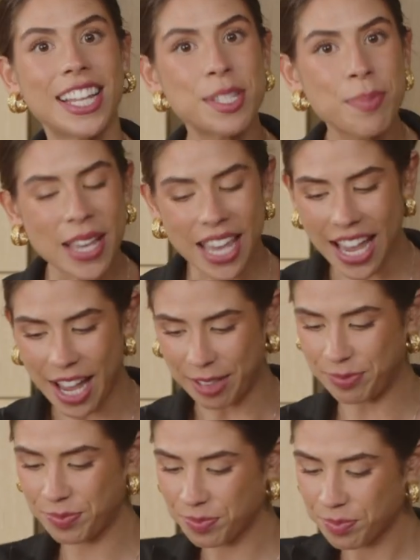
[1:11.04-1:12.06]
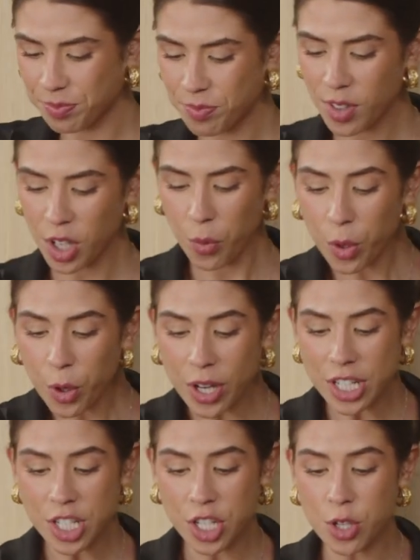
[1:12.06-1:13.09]
Let's begin. We're
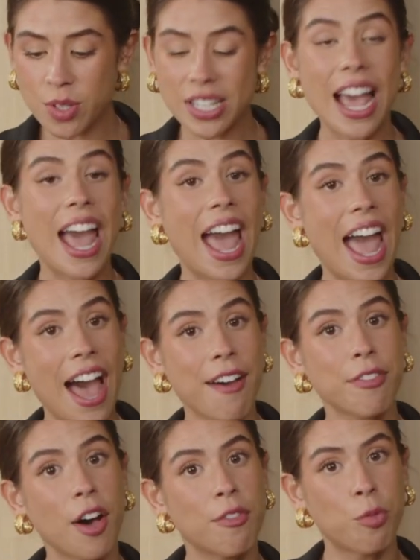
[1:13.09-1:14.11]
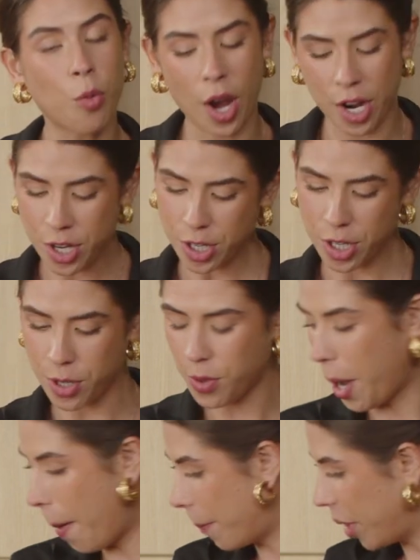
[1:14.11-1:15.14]
going to use half of one
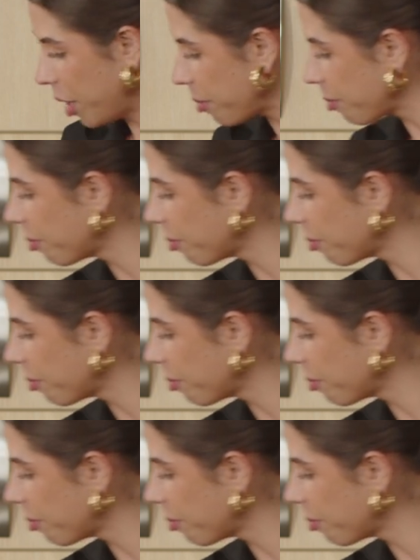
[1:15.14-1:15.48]
cucumber.